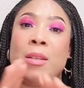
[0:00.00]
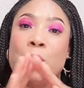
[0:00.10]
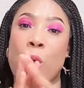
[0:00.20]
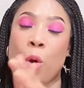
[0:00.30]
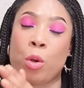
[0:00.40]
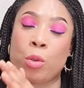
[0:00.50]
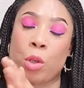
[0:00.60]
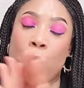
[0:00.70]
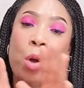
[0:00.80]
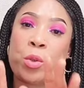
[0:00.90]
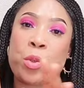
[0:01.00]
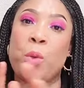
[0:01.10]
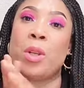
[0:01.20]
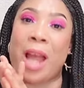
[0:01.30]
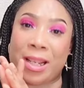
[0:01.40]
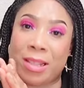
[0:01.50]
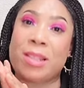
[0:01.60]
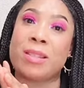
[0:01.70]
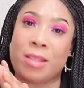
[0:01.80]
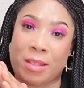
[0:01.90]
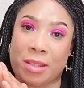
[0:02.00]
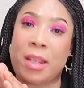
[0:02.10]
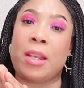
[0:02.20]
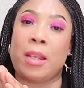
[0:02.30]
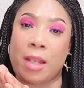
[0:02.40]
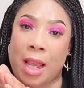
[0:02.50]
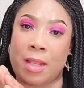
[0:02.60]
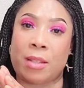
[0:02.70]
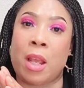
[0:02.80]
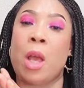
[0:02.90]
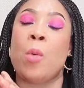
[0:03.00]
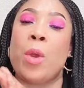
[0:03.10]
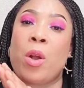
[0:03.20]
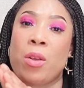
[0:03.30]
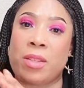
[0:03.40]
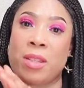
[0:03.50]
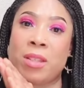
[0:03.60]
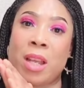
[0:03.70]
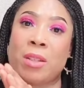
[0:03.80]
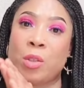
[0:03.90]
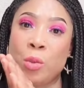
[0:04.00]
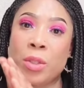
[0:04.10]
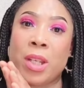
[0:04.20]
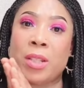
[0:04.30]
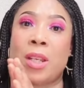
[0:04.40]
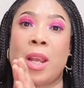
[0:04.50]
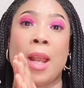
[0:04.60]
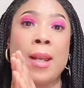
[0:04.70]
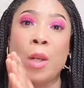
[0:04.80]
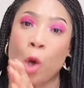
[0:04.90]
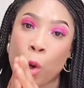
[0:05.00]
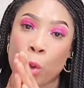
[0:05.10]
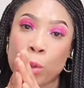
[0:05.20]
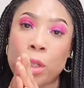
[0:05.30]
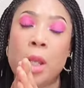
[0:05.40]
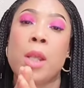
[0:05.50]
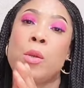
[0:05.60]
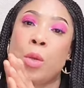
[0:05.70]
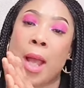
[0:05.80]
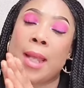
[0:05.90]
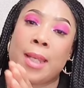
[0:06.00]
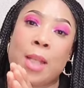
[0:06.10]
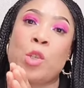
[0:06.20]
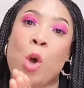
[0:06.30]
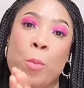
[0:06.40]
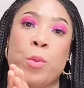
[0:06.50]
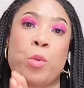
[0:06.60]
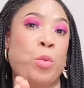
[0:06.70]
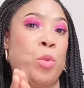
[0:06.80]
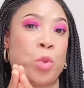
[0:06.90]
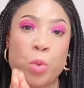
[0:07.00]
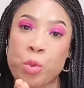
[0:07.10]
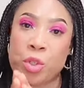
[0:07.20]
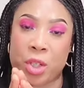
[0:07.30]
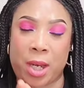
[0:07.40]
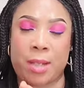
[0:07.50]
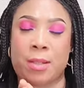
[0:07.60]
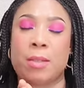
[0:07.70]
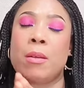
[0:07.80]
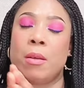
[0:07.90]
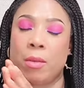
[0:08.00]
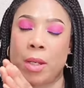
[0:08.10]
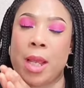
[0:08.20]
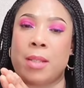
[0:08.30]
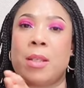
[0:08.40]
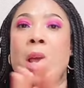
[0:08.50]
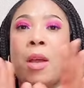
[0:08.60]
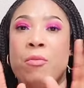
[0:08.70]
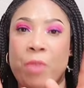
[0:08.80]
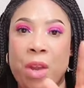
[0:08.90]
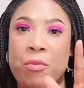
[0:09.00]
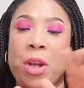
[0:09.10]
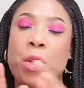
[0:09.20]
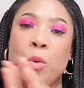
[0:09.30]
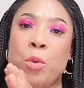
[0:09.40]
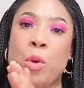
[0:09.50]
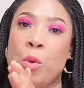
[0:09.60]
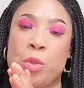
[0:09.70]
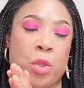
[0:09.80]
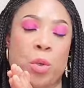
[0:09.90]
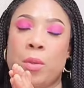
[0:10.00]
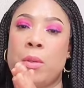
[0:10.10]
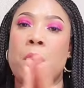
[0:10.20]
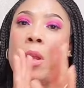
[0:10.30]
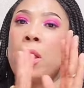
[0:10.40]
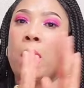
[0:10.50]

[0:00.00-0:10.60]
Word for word: and it also lightens the skin. Yes, with consistent usage alone, you can get up to two shades. Yes, very, very good lotion